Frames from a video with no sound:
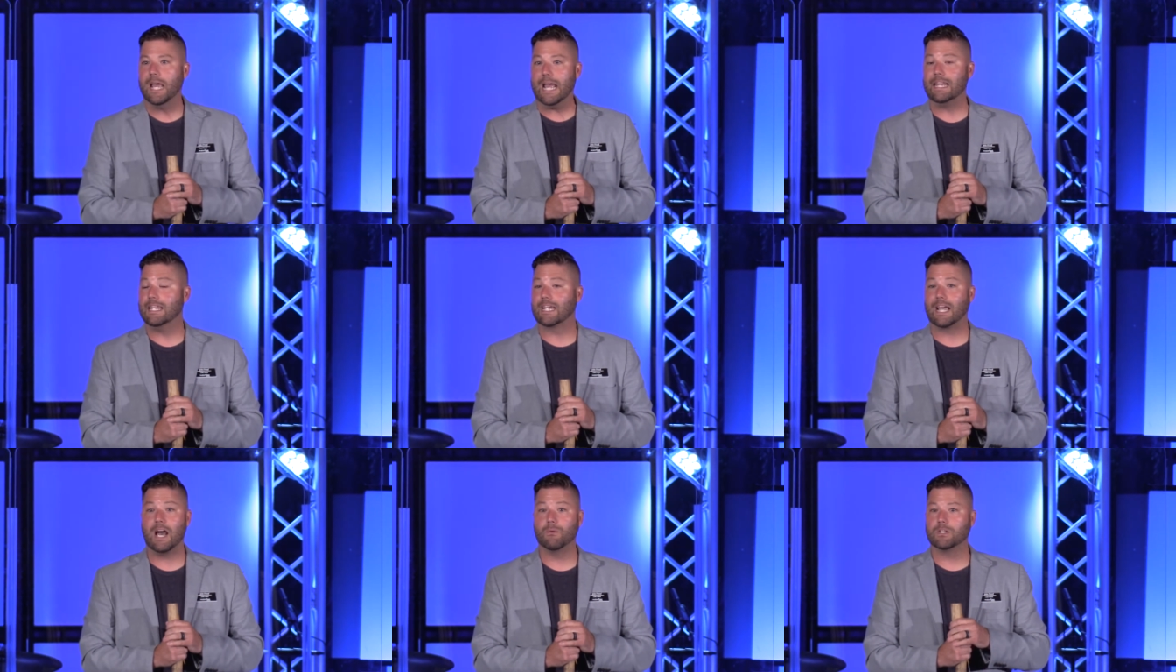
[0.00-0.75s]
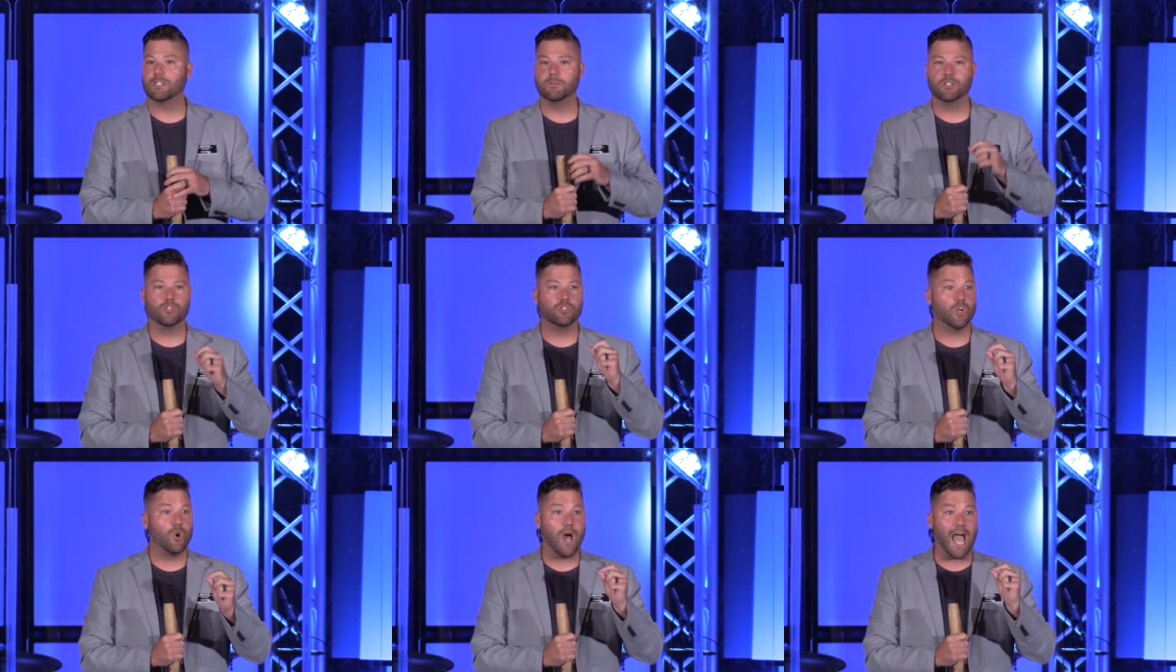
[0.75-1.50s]
and that God wants to be
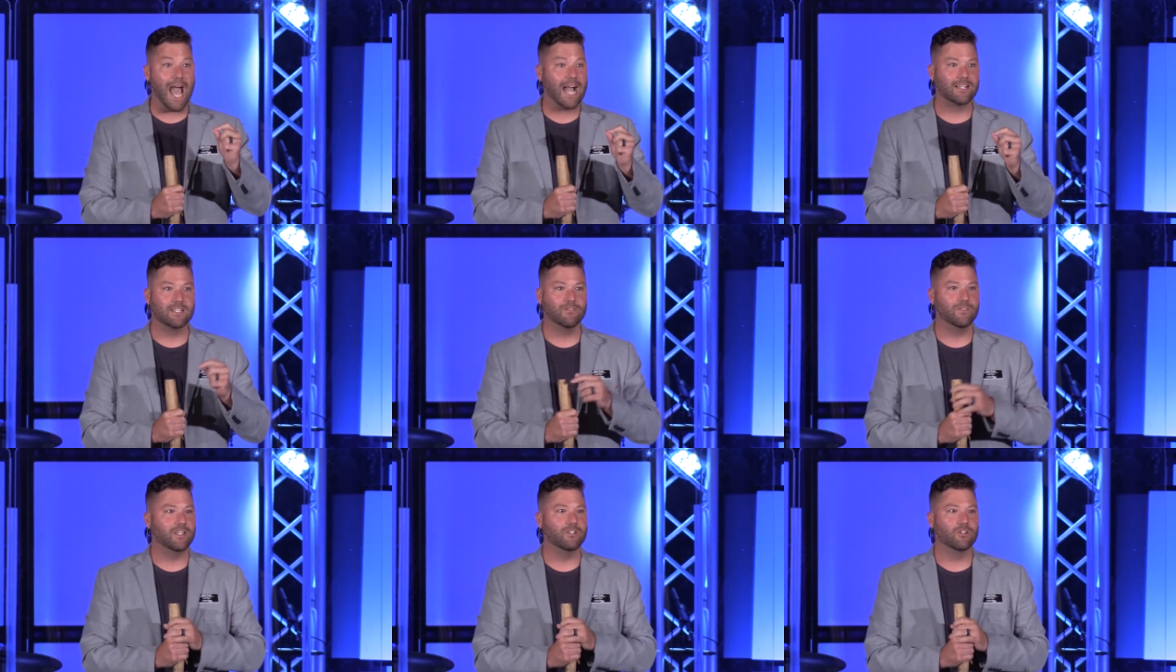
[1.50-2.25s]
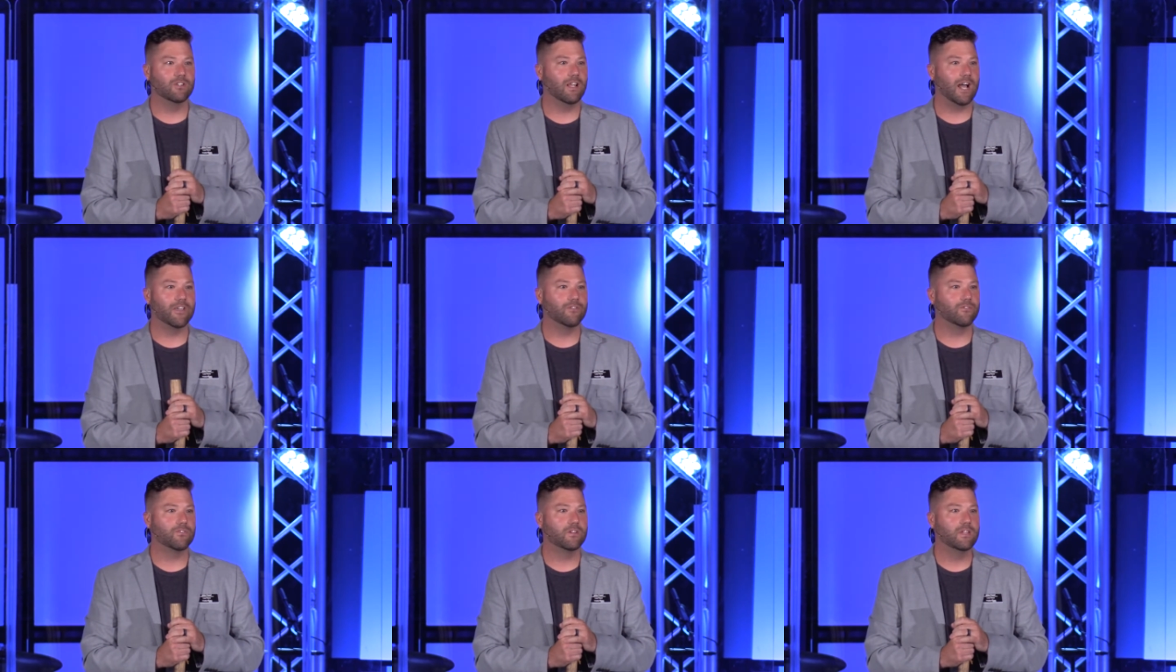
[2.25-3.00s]
so active in your life,
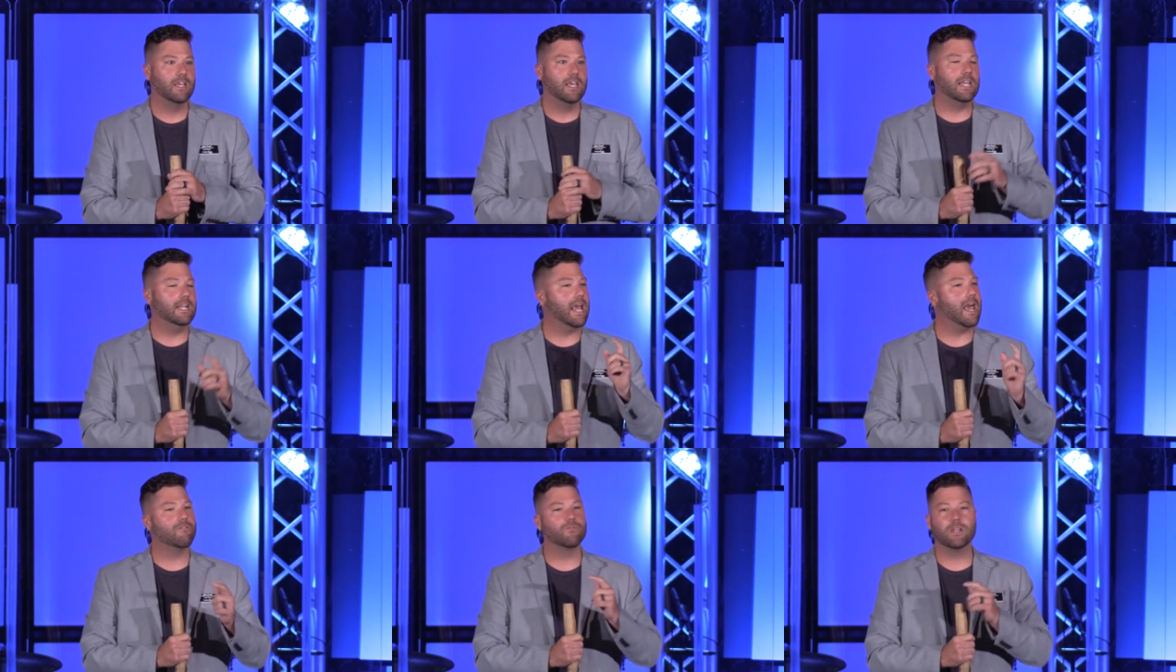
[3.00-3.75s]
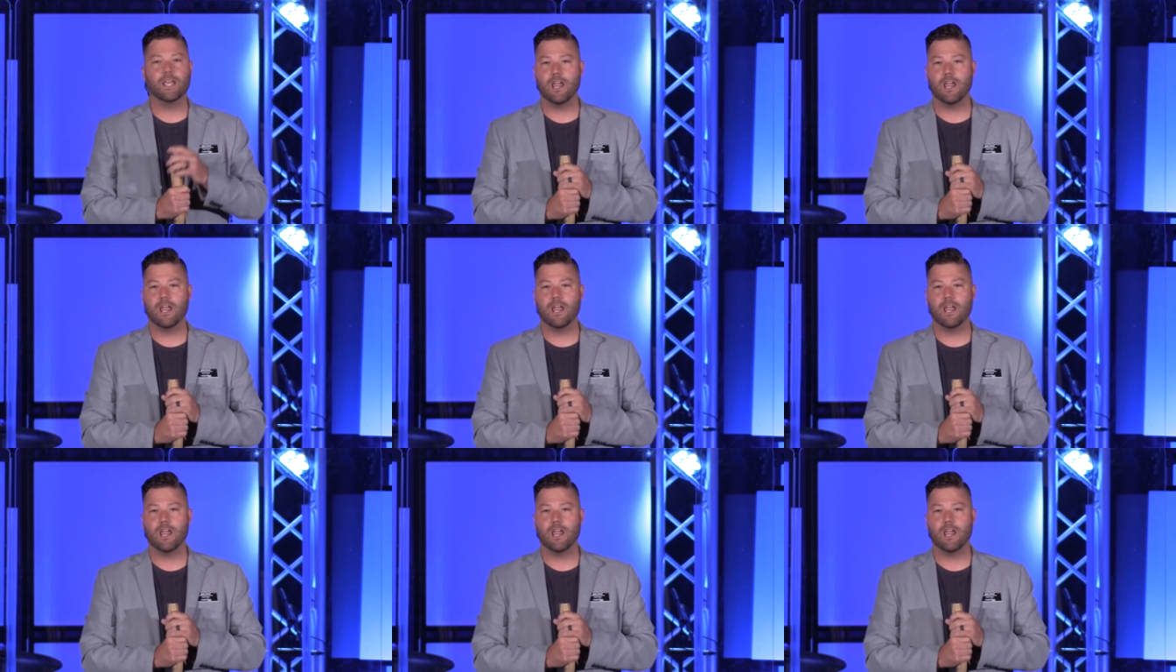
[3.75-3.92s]
in every